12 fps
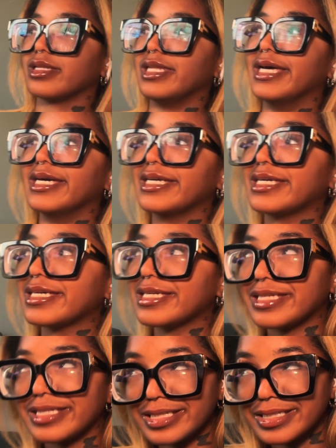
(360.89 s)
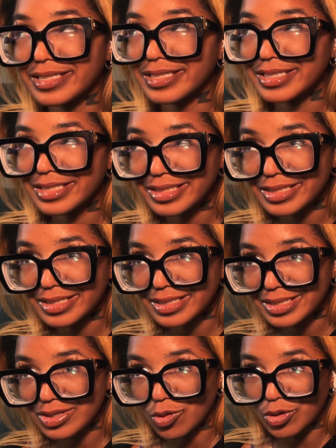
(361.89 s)
Like,
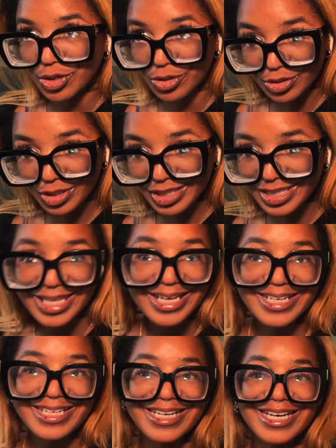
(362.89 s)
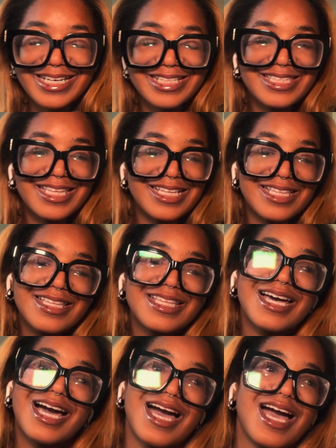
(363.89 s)
on earth like I, I,
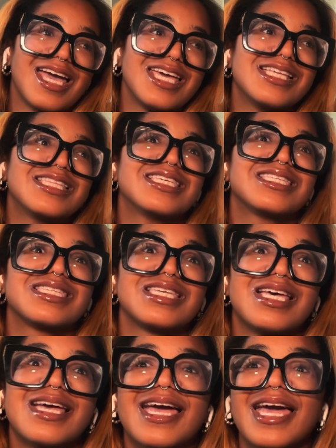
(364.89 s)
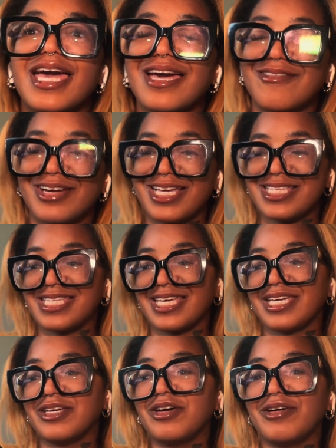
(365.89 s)
it just when i say
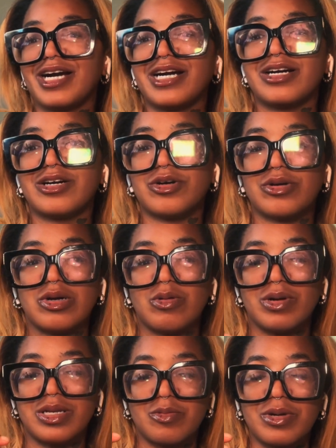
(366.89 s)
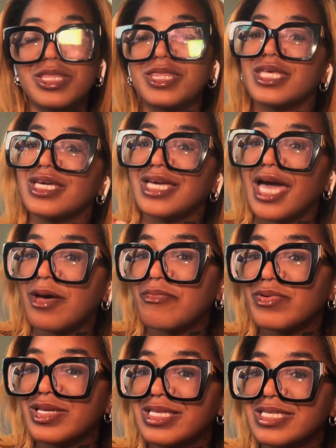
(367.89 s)
you know how when one thing
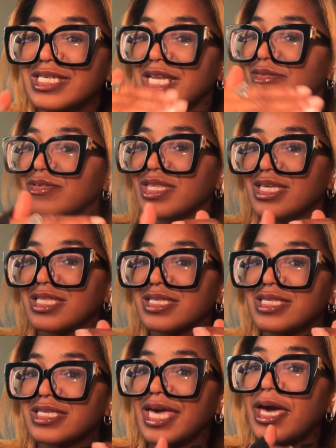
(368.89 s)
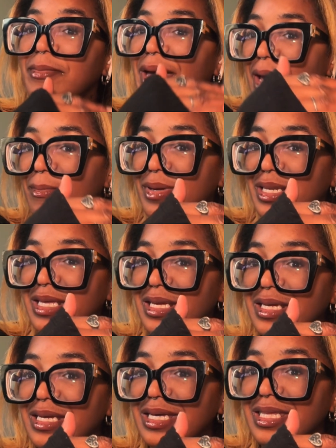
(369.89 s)
happens and everything just kept
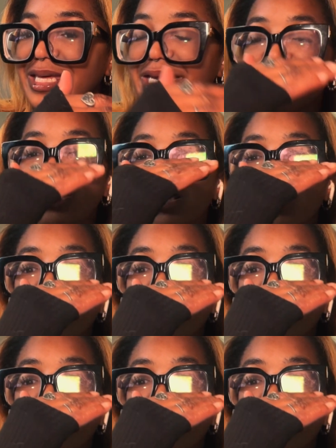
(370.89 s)
happening like it just